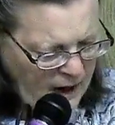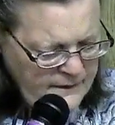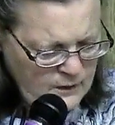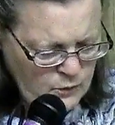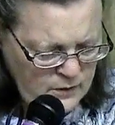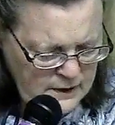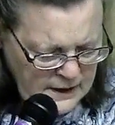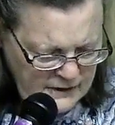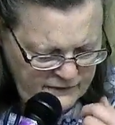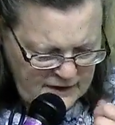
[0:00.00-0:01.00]
I think we're going to
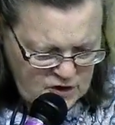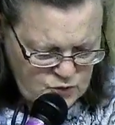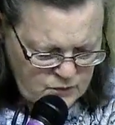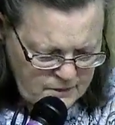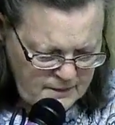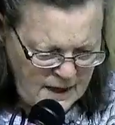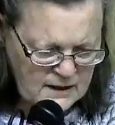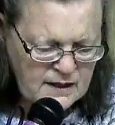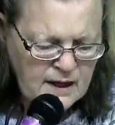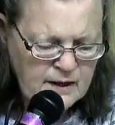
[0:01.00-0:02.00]
get finished with
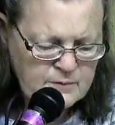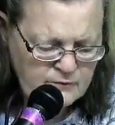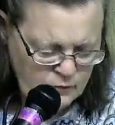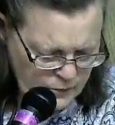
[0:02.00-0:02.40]
Malachi before